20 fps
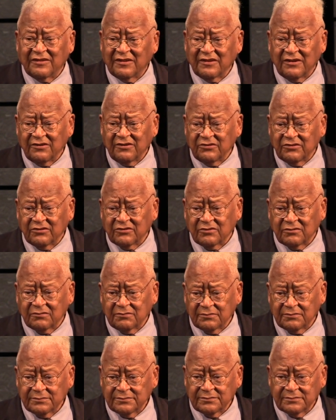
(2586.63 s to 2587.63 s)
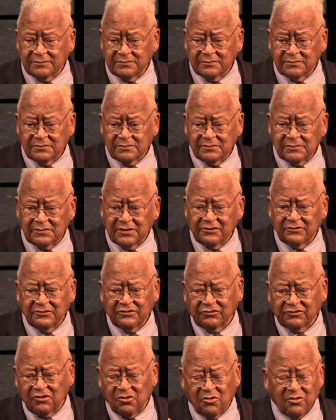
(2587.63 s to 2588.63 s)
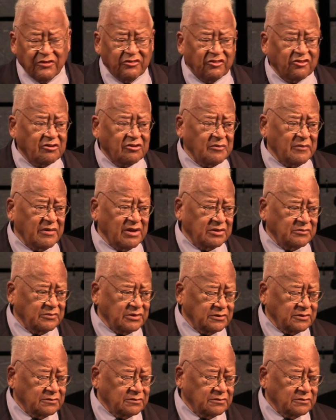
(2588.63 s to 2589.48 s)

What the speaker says: these. There is no other commandment.